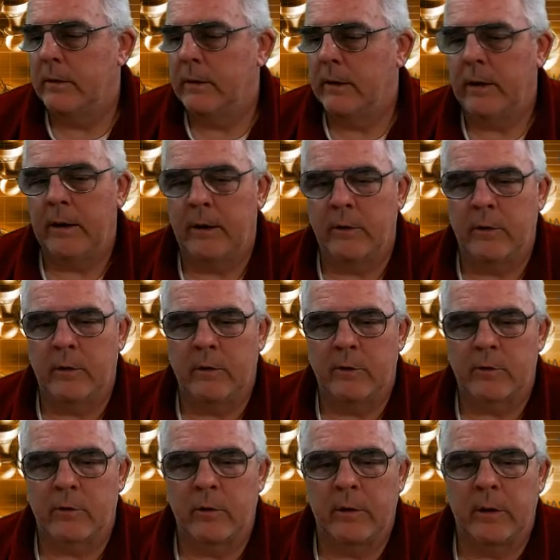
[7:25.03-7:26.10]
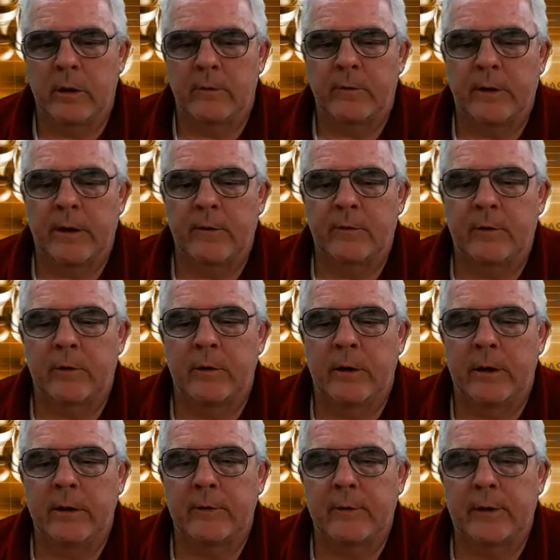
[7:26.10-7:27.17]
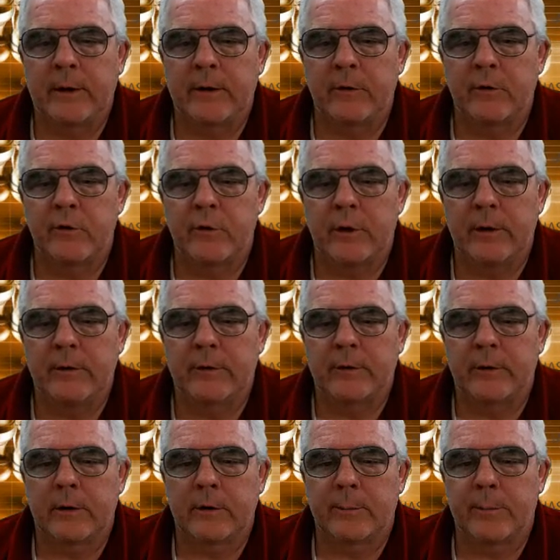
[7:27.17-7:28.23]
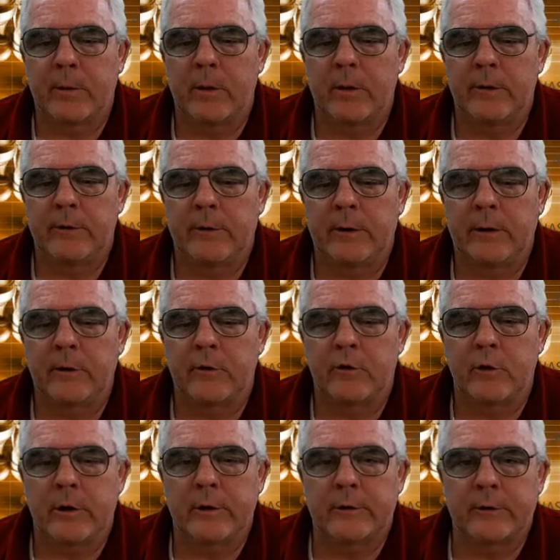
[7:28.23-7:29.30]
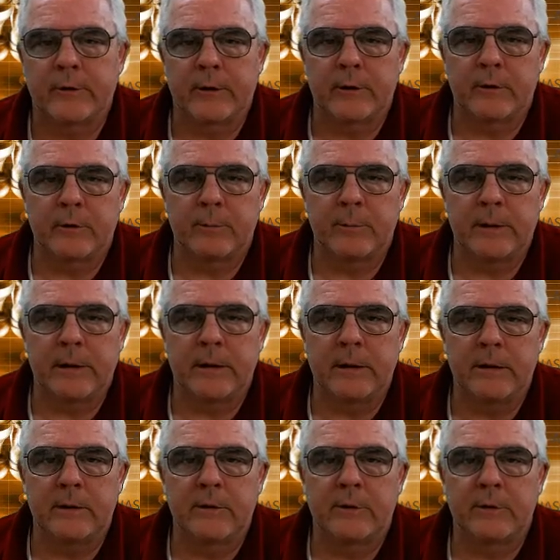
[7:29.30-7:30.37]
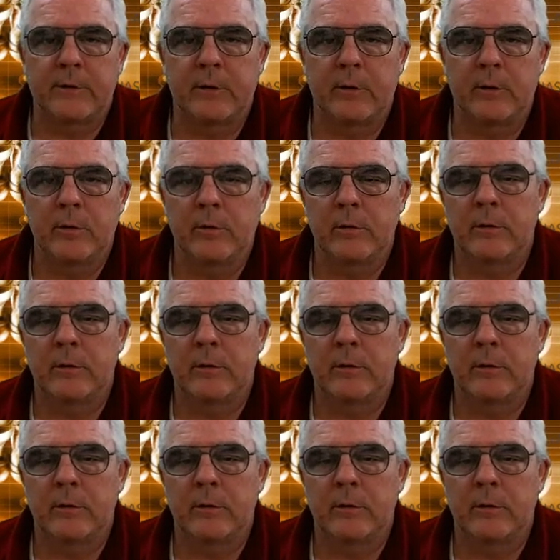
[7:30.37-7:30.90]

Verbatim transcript: And sure enough, after knight takes g6, pawn takes g6, begins to